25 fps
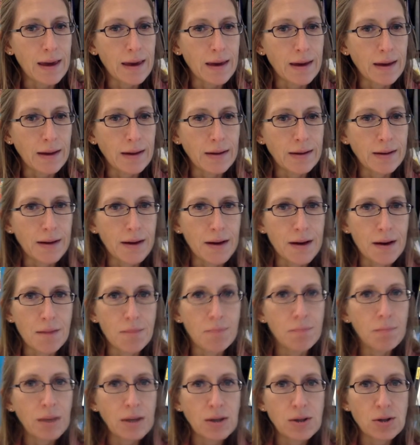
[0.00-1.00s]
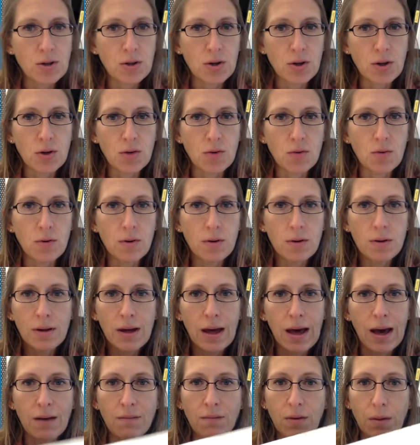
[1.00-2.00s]
and make sure you
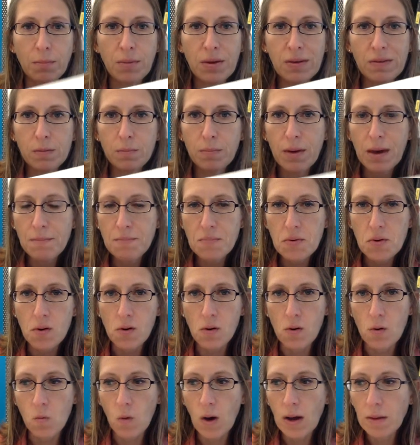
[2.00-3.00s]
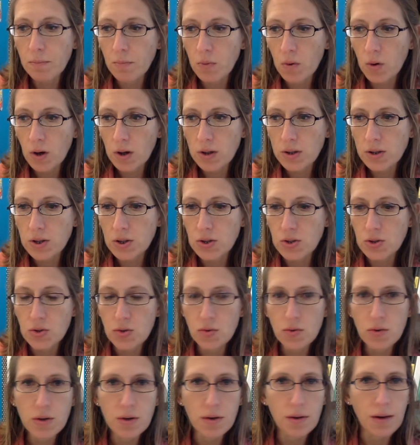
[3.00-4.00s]
have a piece of paper or a whiteboard to
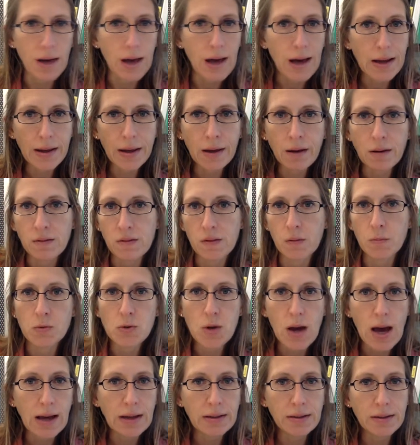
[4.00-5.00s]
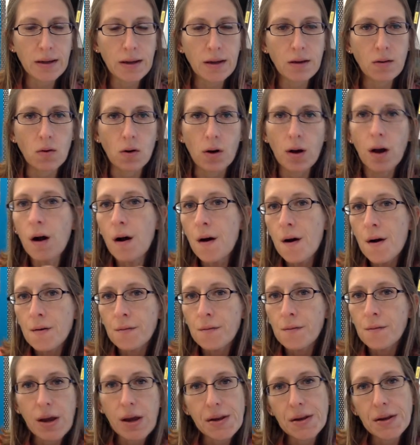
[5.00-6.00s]
do your adding and subtracting, or
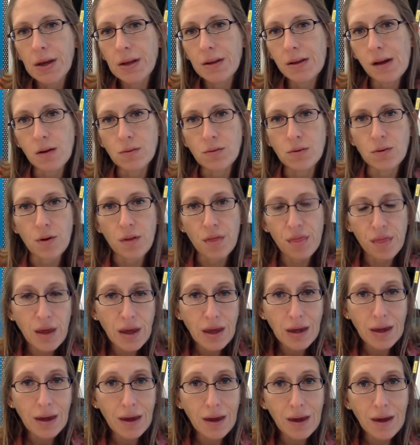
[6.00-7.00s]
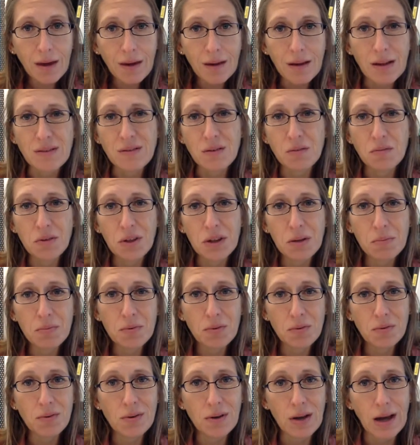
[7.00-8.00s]
writing down your thinking. That's a
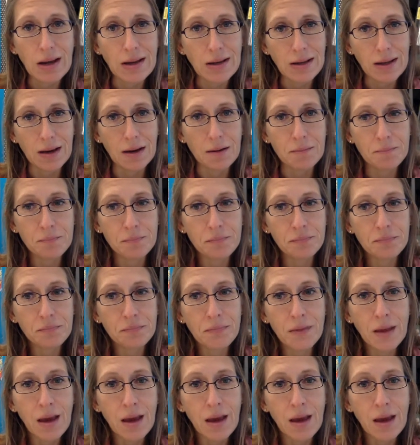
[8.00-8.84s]
really prudent idea.